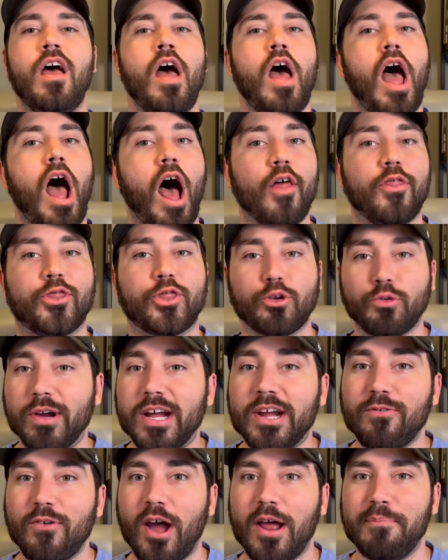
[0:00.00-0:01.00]
a
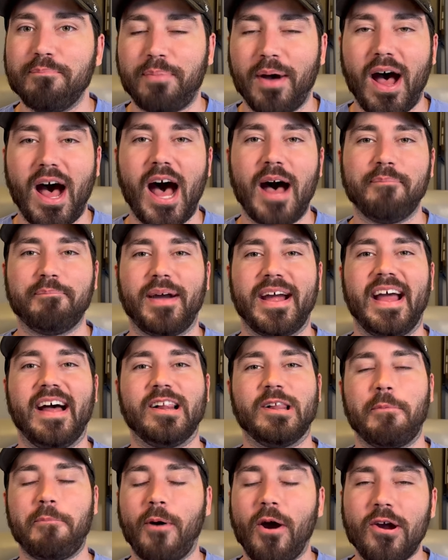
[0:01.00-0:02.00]
3-run bomb by
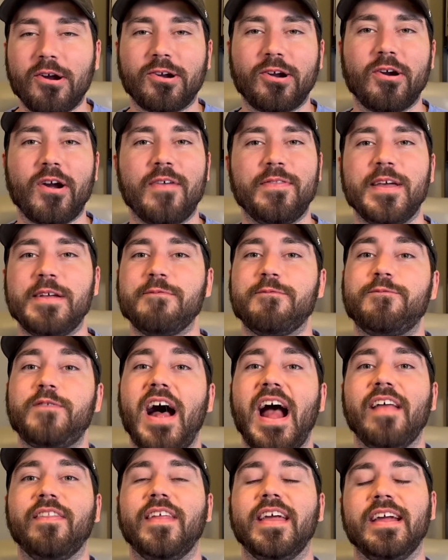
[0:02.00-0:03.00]
Ella Parker. And then
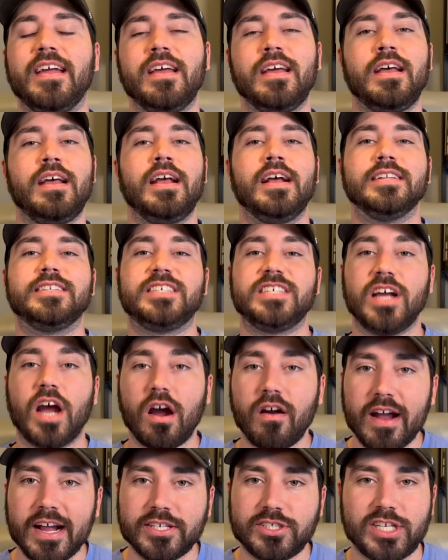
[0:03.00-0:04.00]
finally,
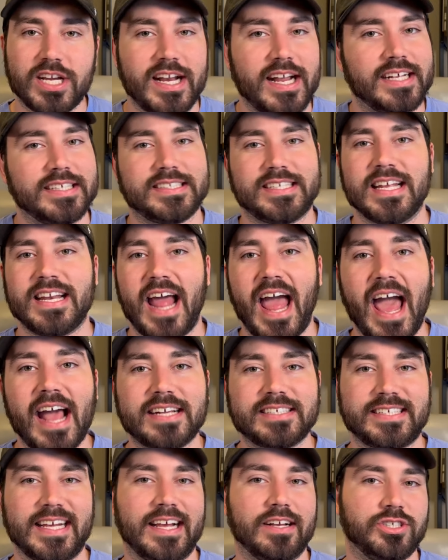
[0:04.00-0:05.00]
Tiara Jennings can
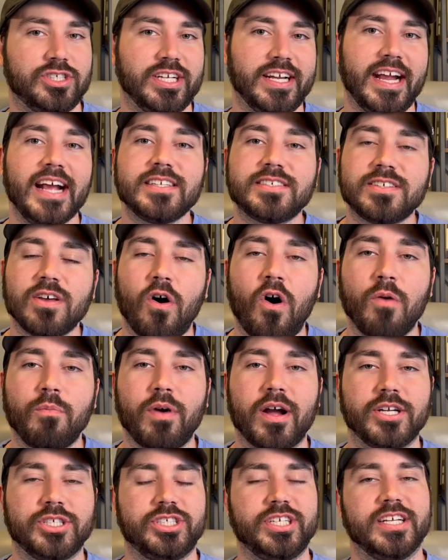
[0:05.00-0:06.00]
exhale. She hits the home
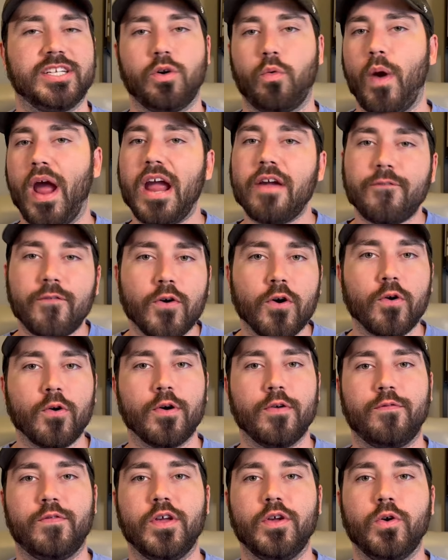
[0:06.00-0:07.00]
run. She had to wait for a
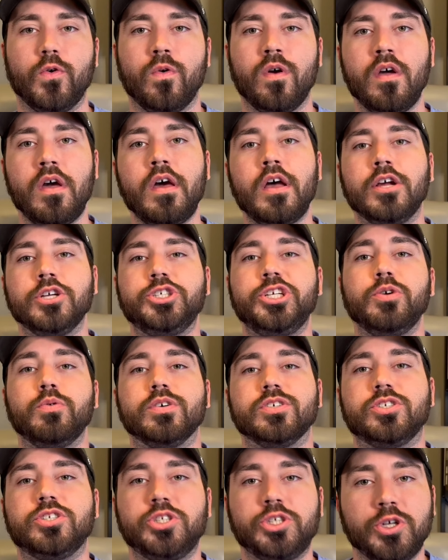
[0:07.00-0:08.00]
review. She
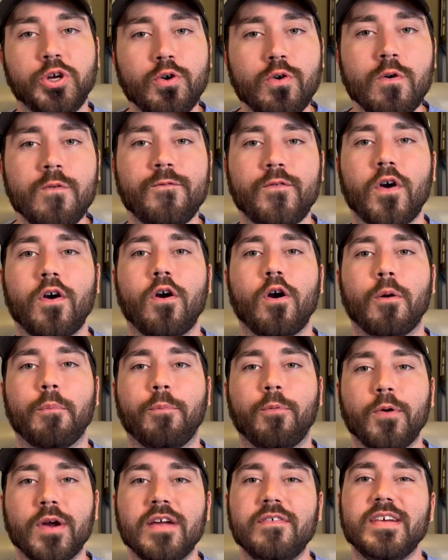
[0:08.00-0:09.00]
was 2 for her
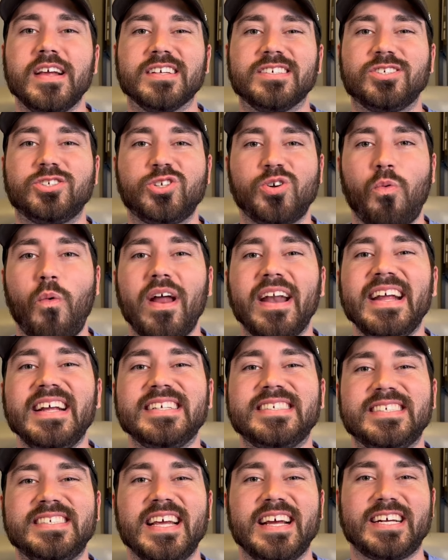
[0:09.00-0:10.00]
previous
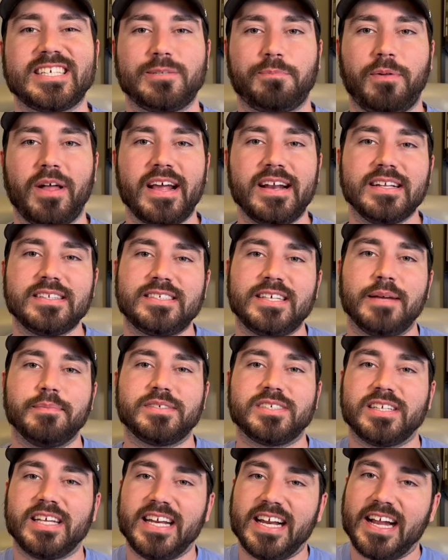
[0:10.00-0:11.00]
26 plate
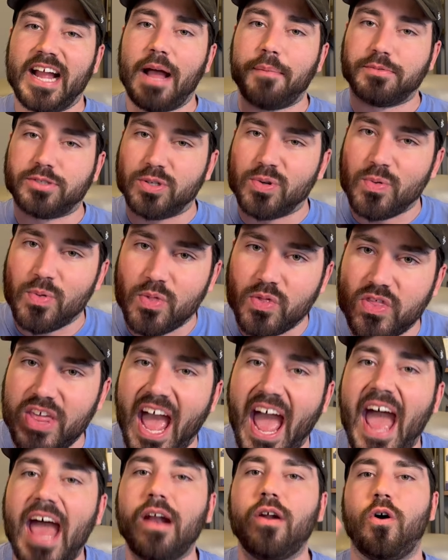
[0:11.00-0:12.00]
attempts leading up to
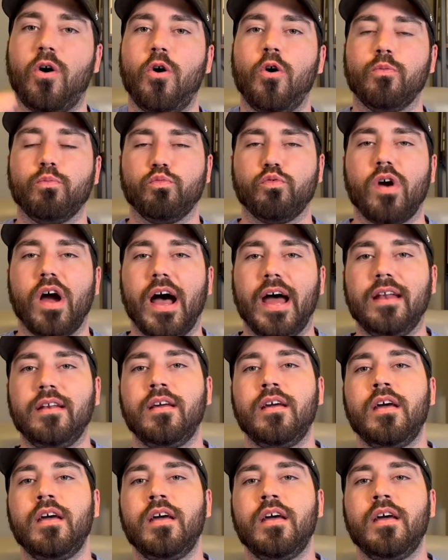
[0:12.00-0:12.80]
that home run.